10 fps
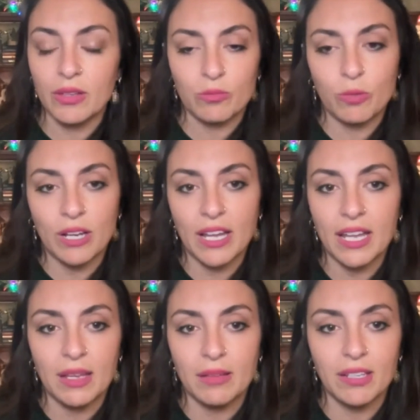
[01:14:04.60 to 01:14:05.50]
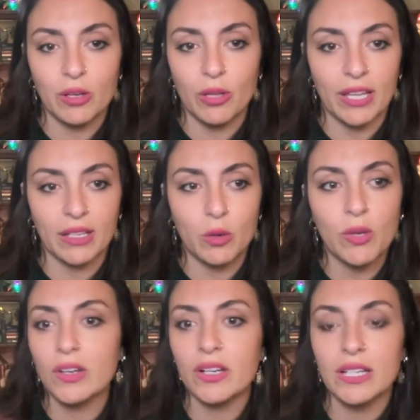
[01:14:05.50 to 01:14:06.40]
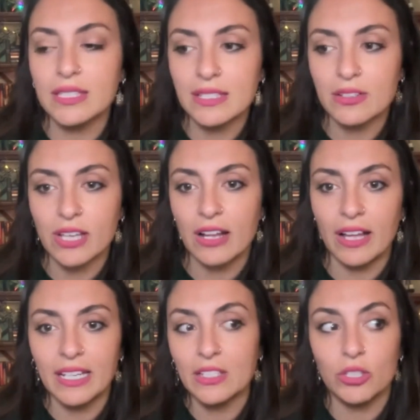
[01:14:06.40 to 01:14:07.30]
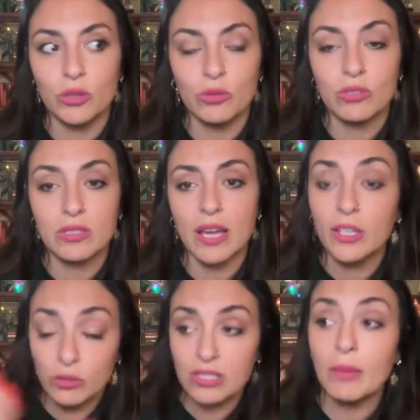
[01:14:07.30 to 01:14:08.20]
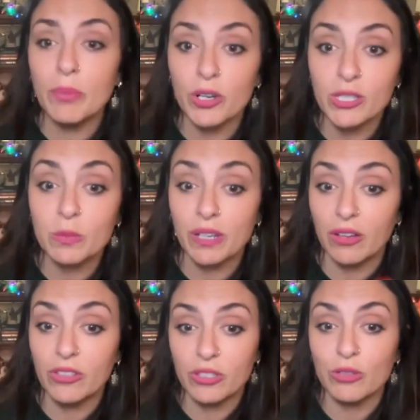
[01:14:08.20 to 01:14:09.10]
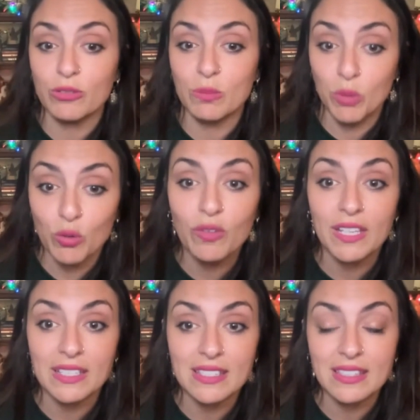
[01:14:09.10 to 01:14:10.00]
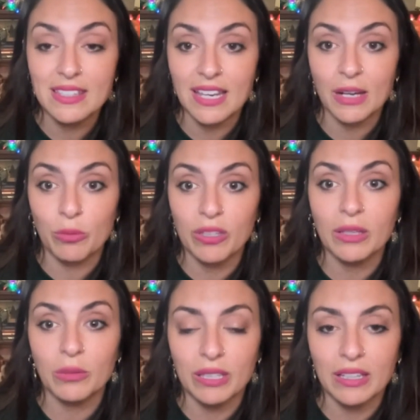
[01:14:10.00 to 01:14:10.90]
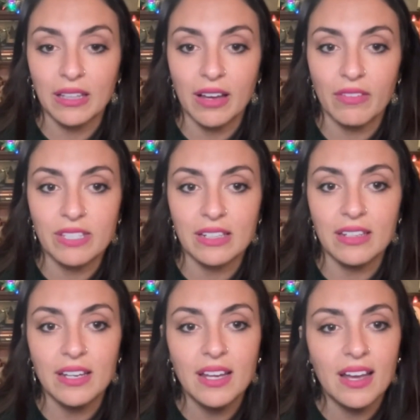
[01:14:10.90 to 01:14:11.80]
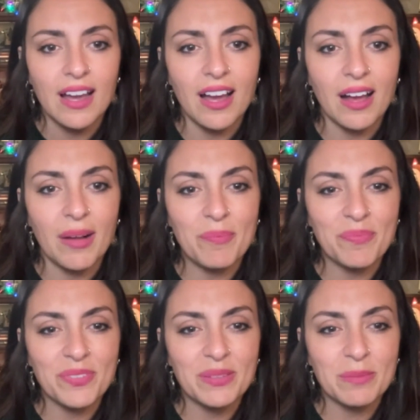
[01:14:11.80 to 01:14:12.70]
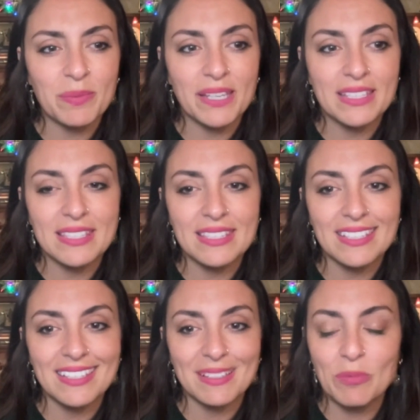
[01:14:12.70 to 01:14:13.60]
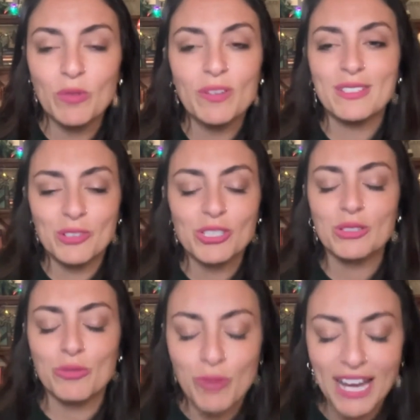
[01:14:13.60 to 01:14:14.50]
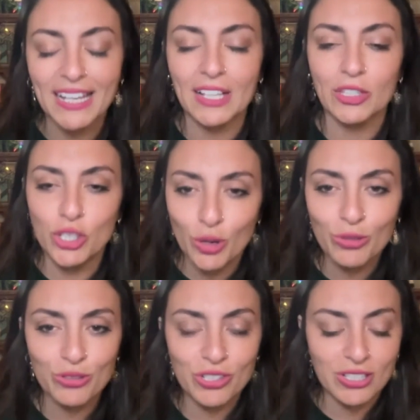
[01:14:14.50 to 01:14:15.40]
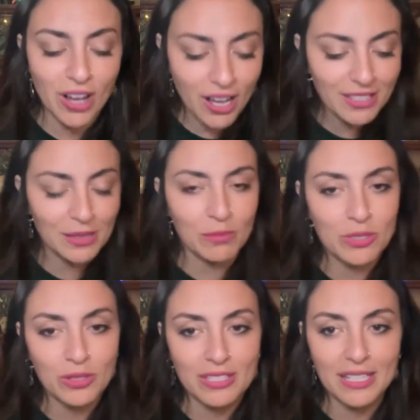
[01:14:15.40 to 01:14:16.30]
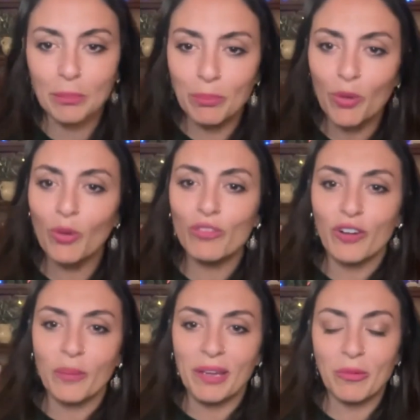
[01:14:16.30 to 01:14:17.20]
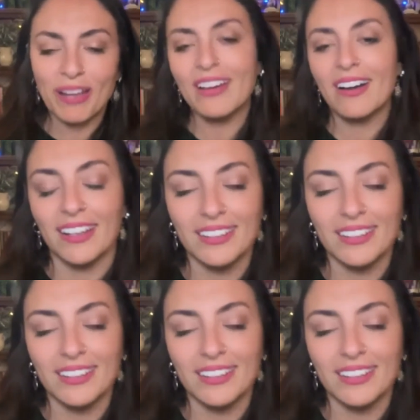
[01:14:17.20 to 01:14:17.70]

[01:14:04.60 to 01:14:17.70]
when I like queried Sinner's Isle, I used some books, but I also used movies that I really, really loved. And because movies are just great and shows are just awesome. So it's like pull from it. Why not?